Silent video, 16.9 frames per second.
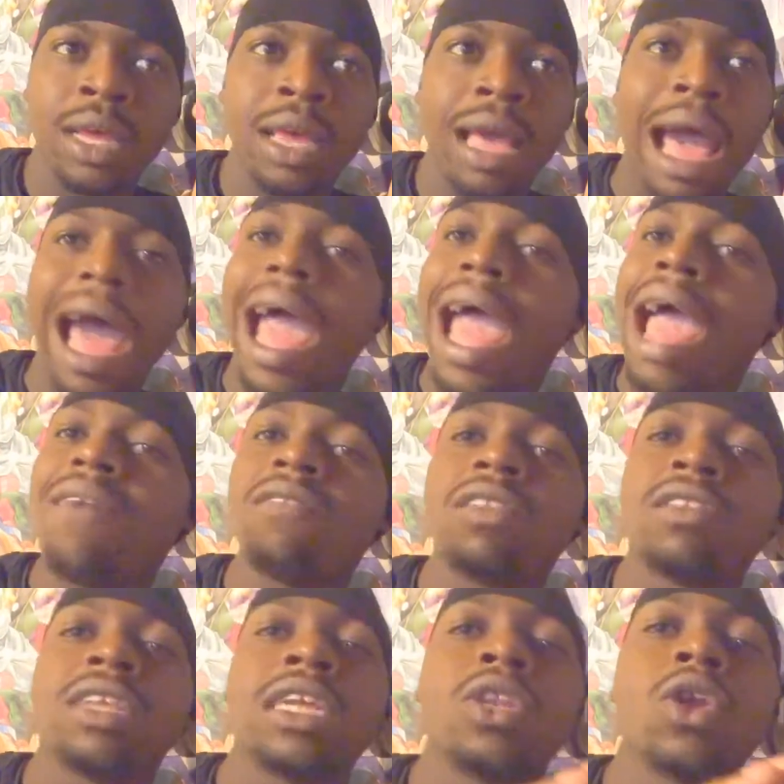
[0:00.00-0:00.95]
I haven't
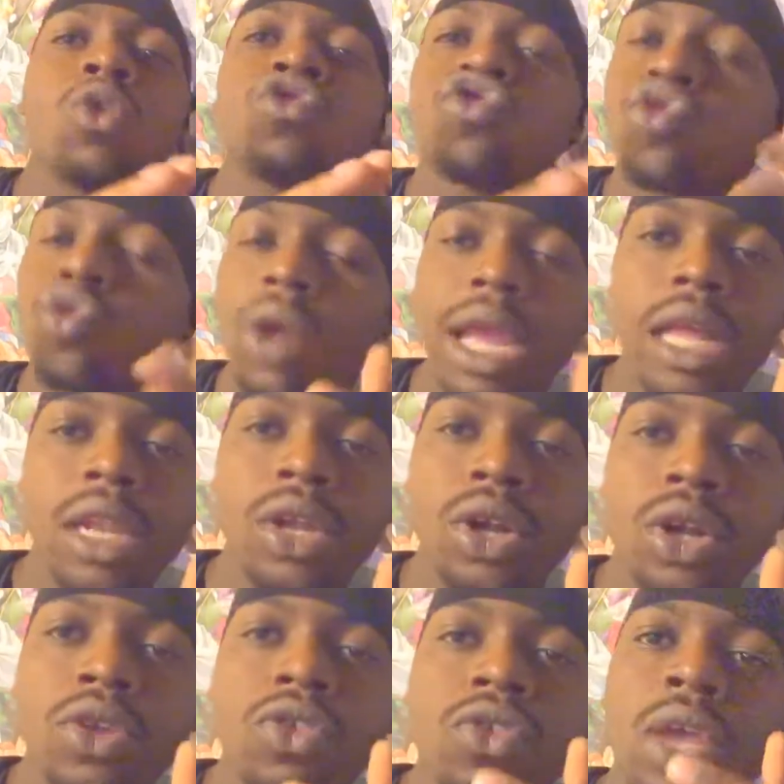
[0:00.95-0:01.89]
seen no
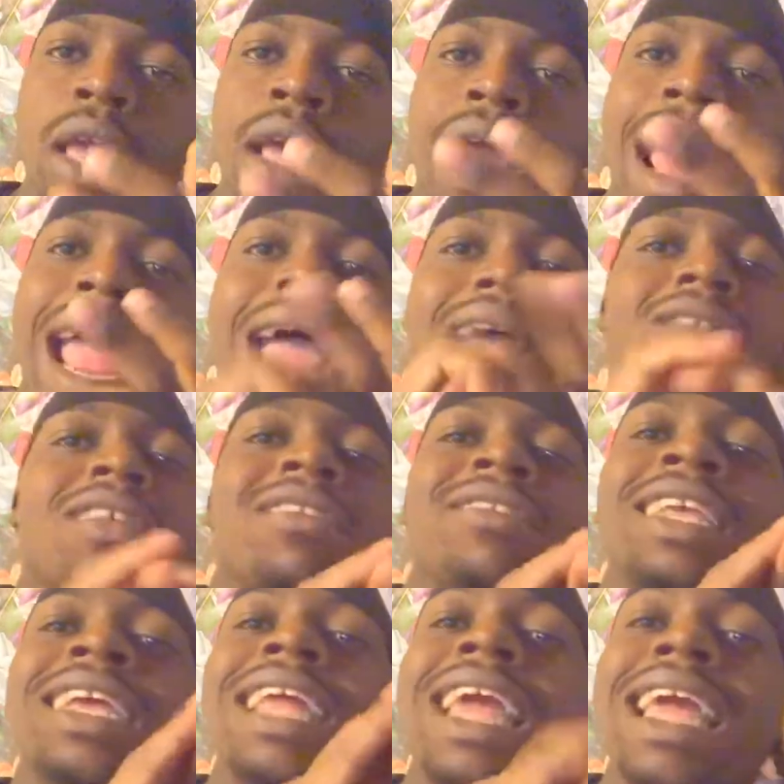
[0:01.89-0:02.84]
trailers. I haven't
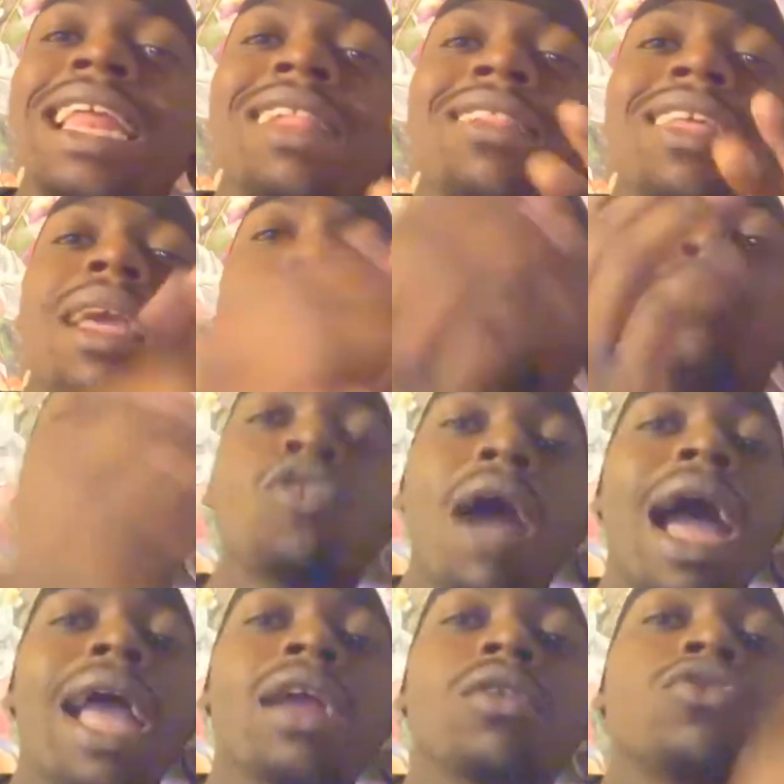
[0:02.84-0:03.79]
seen anything
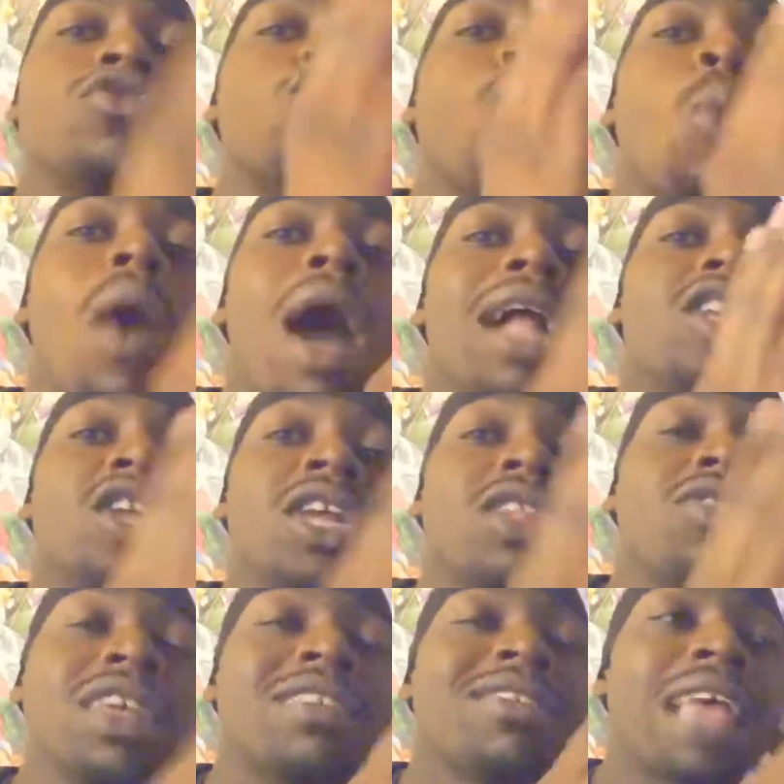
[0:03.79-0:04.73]
prior to watching
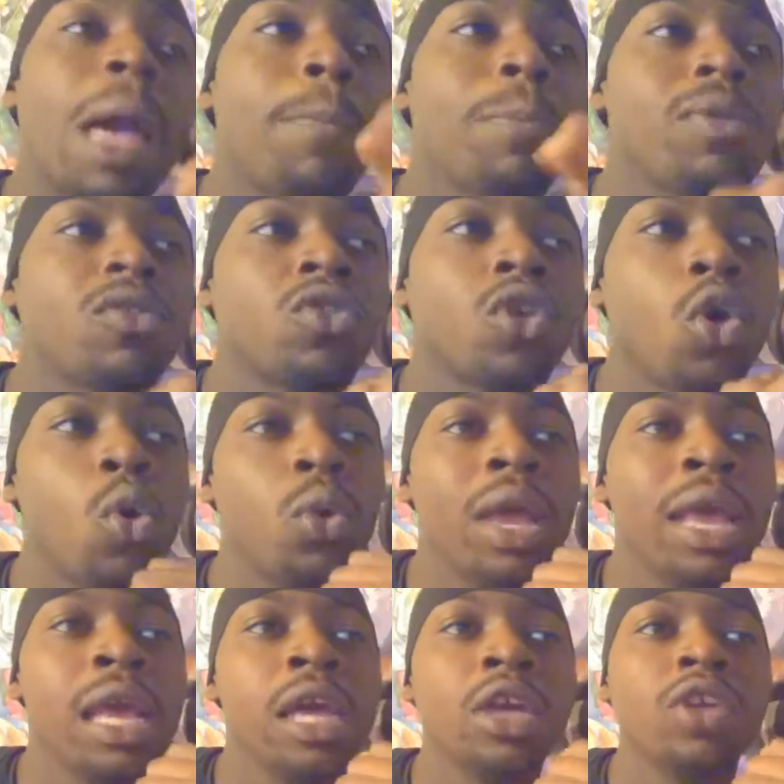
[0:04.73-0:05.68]
this episode.
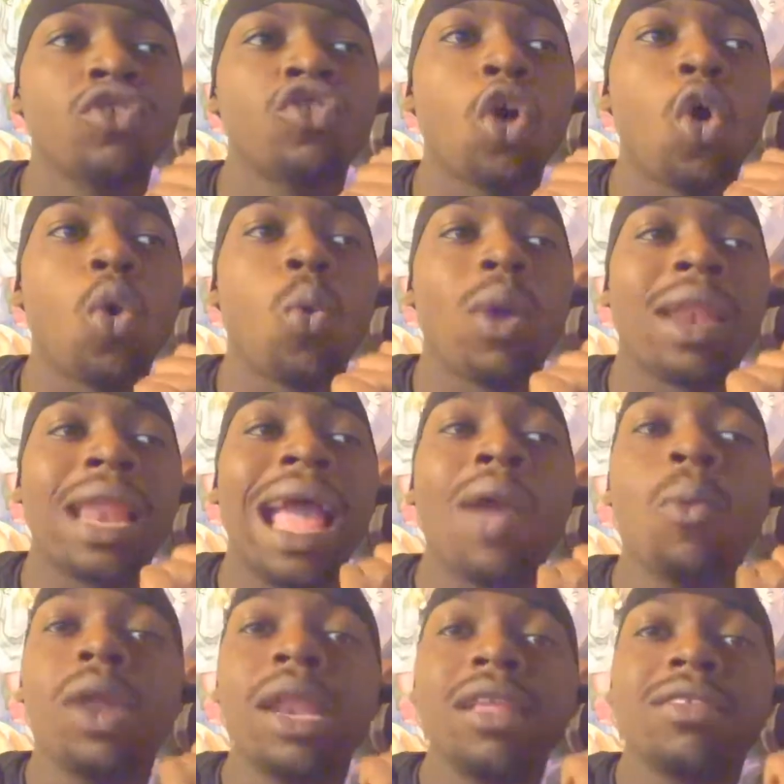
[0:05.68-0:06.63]
So when I
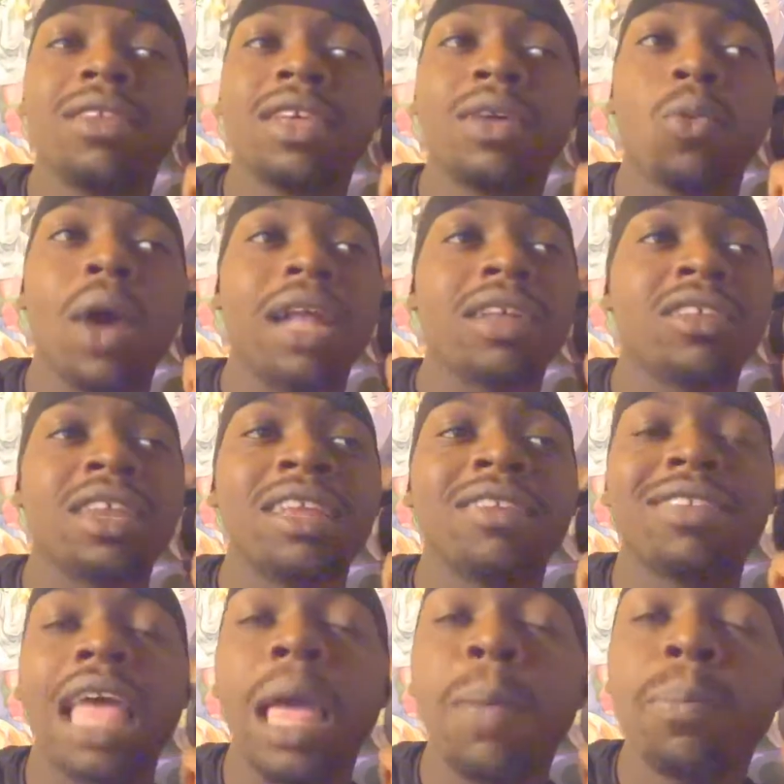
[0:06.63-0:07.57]
went into watching
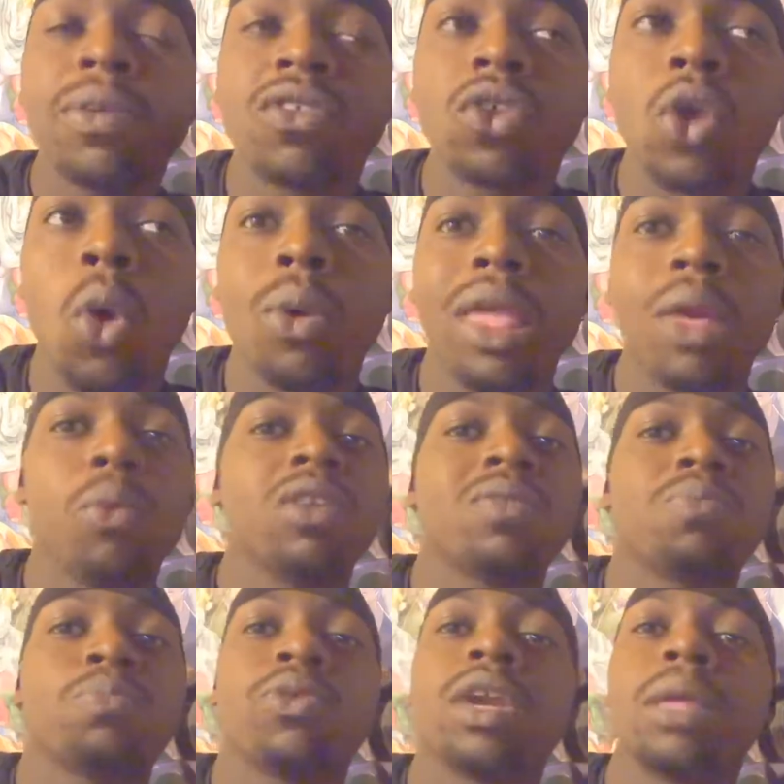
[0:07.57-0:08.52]
this episode, it was
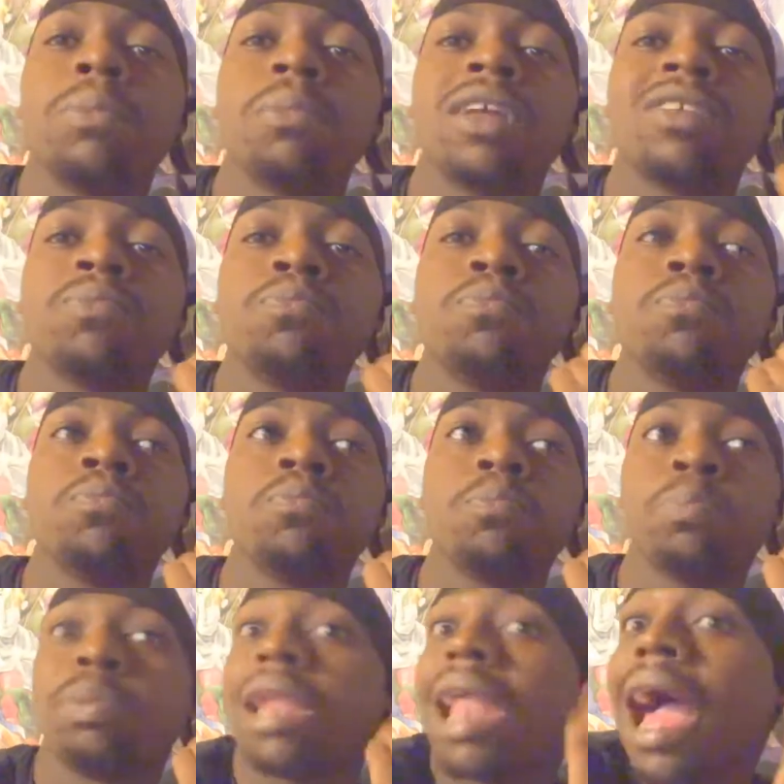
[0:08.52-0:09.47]
pretty much
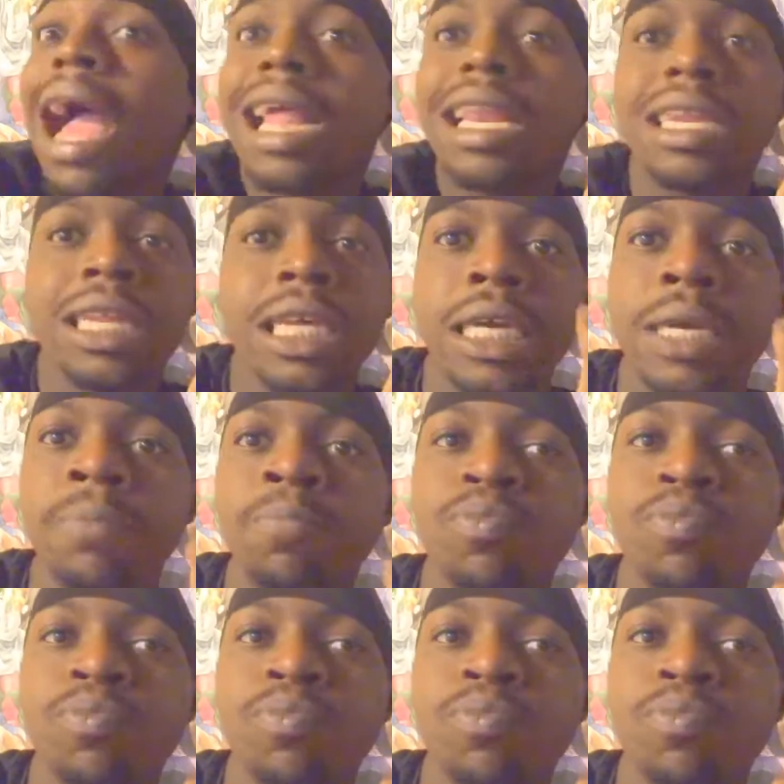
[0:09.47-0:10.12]
blindly.